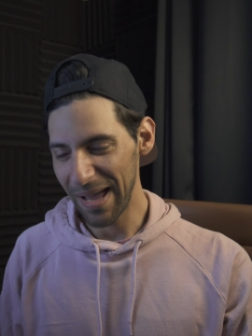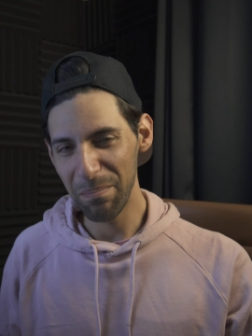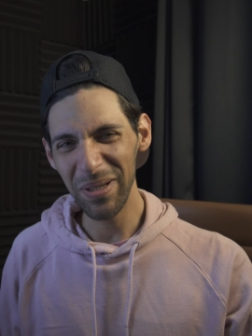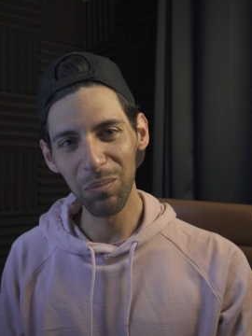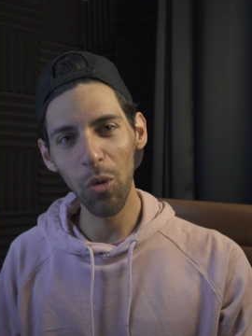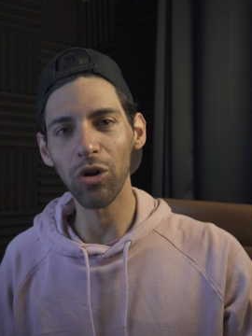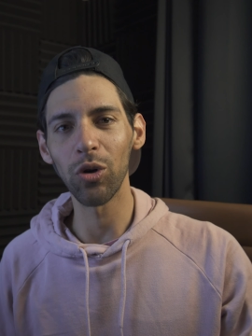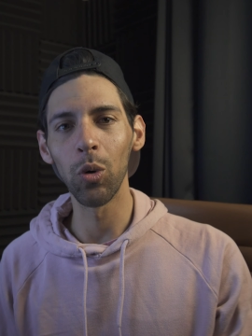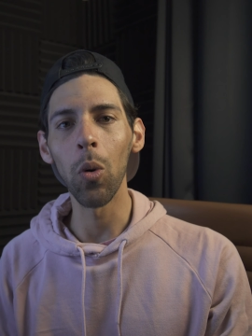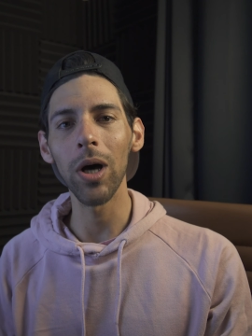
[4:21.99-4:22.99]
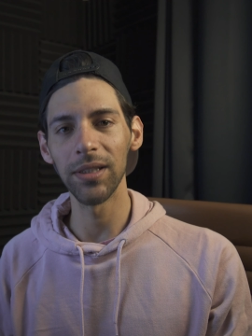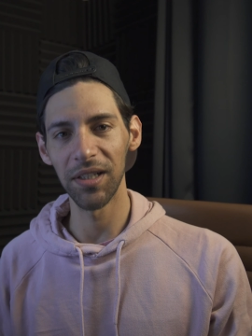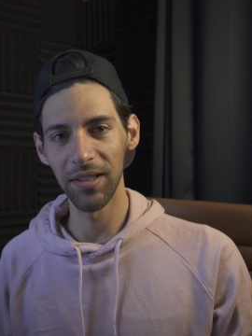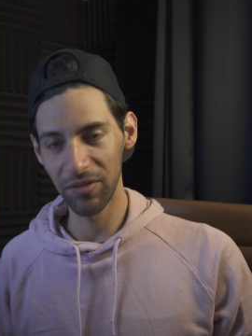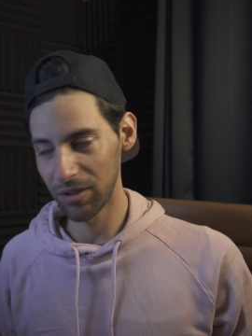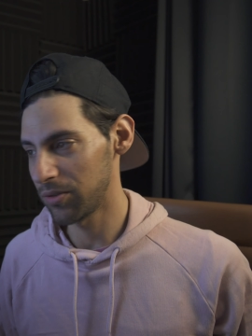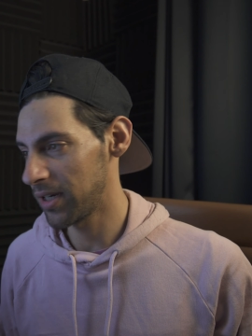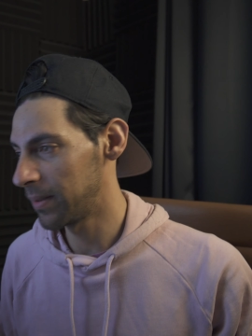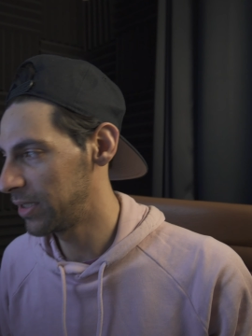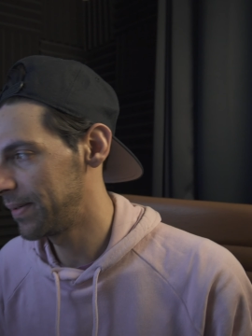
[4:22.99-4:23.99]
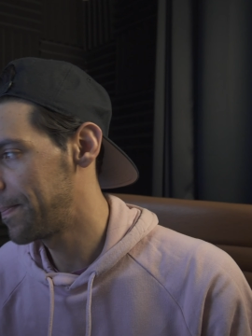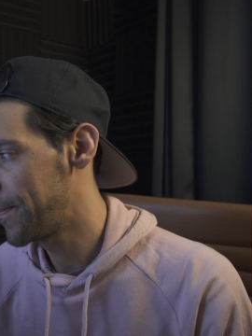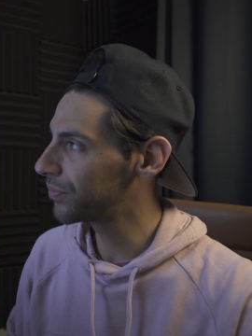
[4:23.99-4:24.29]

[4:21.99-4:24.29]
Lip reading: a bit more quality, if you know what I mean.